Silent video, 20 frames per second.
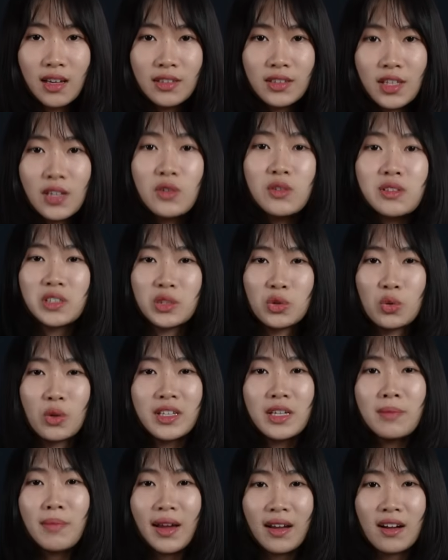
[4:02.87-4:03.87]
then a
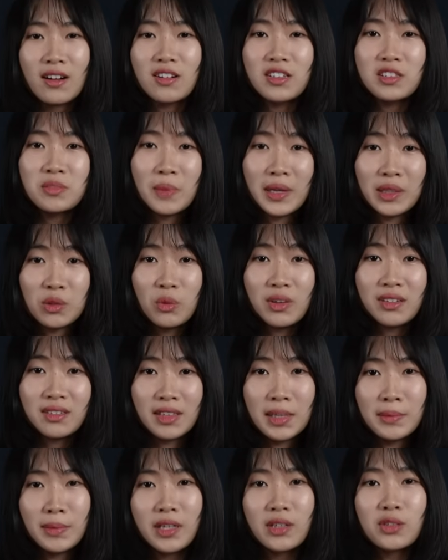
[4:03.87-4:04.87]
20 MHz bandwidth
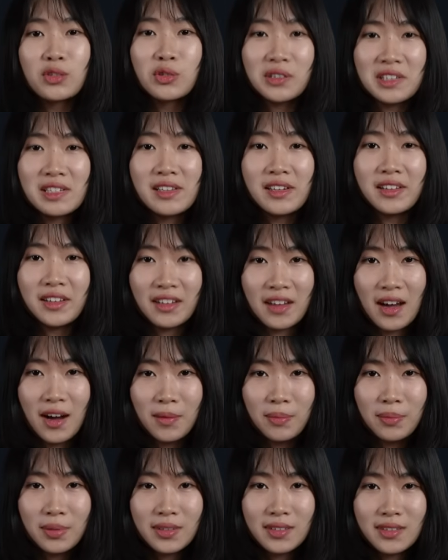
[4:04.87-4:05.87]
limit to clean it up.